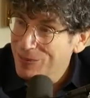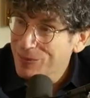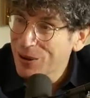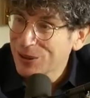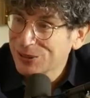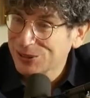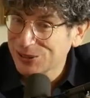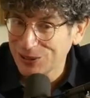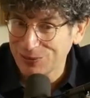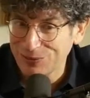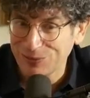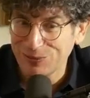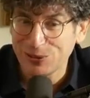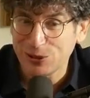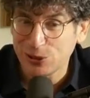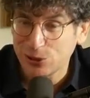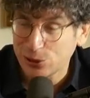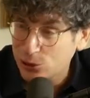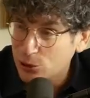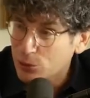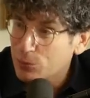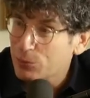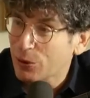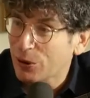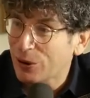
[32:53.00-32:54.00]
a bunch of
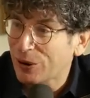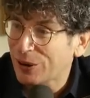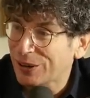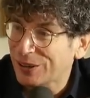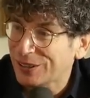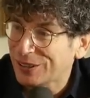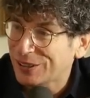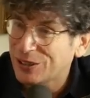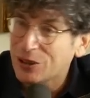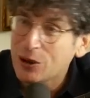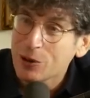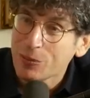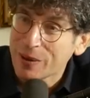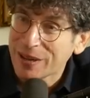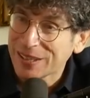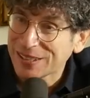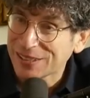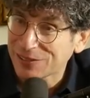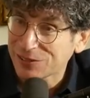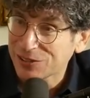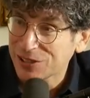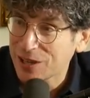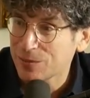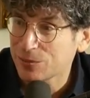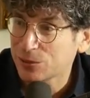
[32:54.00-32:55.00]
superhumans yeah.
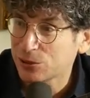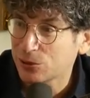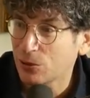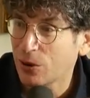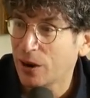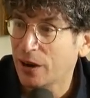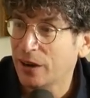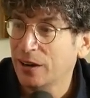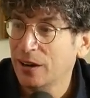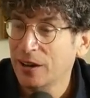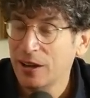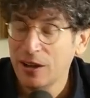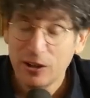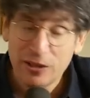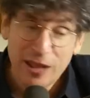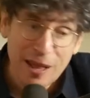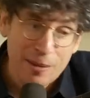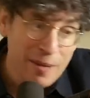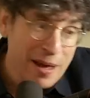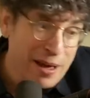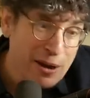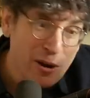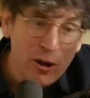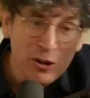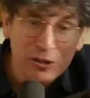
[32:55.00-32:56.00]
of some sort. Yeah. That
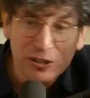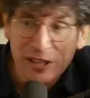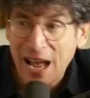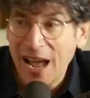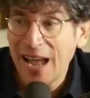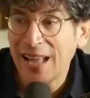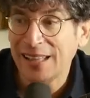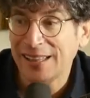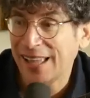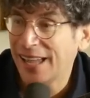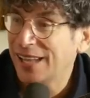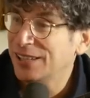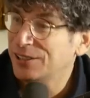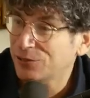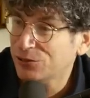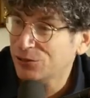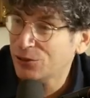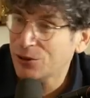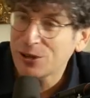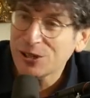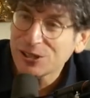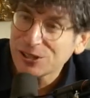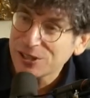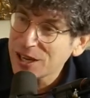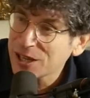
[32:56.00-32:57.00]
might all die at the age of
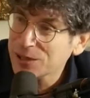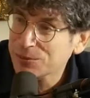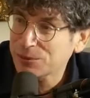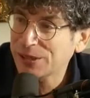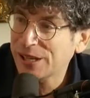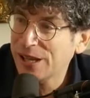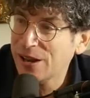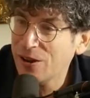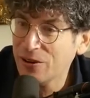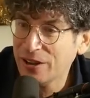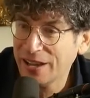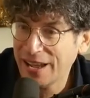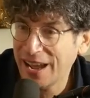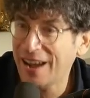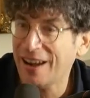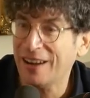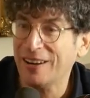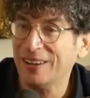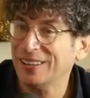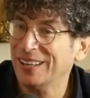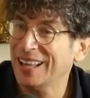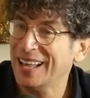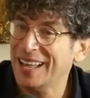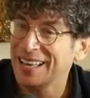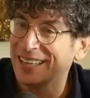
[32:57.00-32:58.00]
36, but they don't
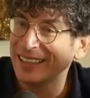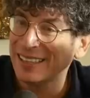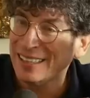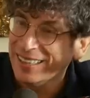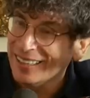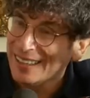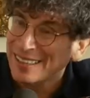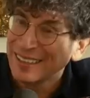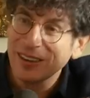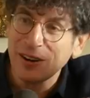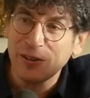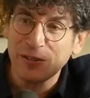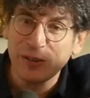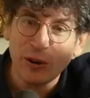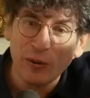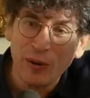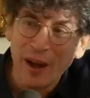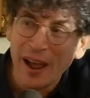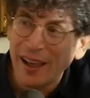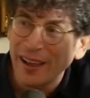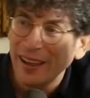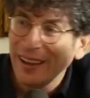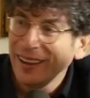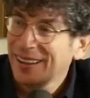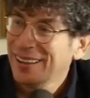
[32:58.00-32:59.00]
care. Like, right, right. You know, they're,
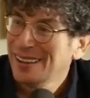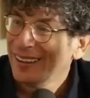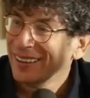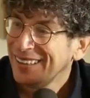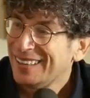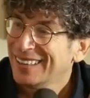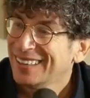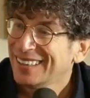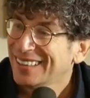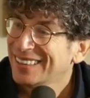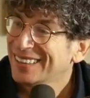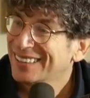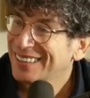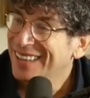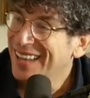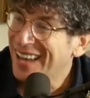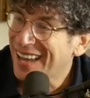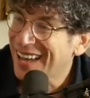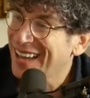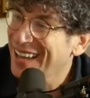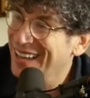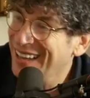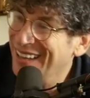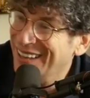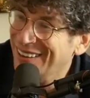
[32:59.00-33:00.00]
they're going to find out.
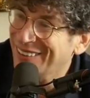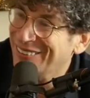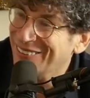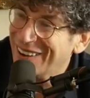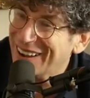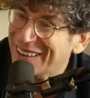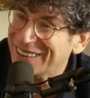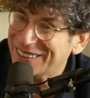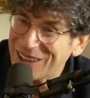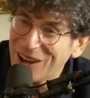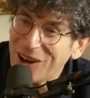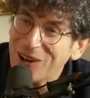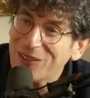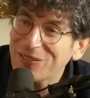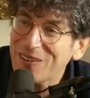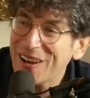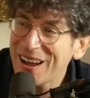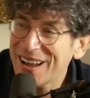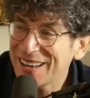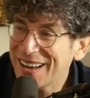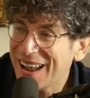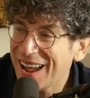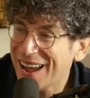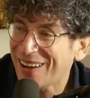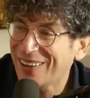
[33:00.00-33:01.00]
Yeah. yeah right. They'll
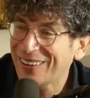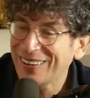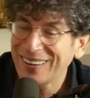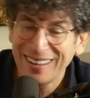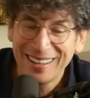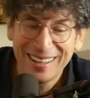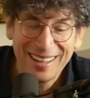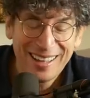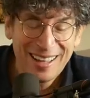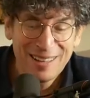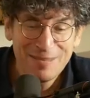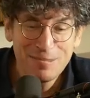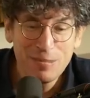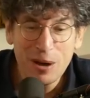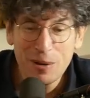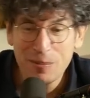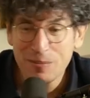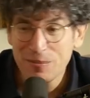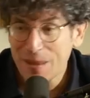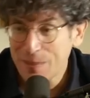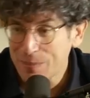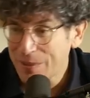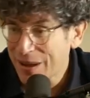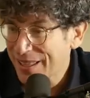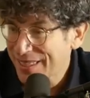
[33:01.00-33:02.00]
find out. Yeah.
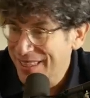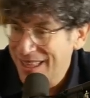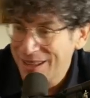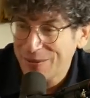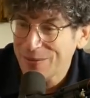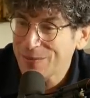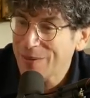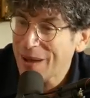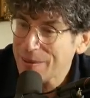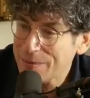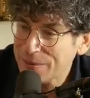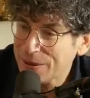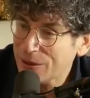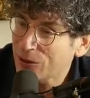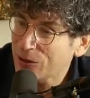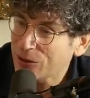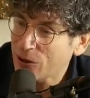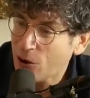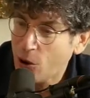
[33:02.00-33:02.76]
But by then, we might be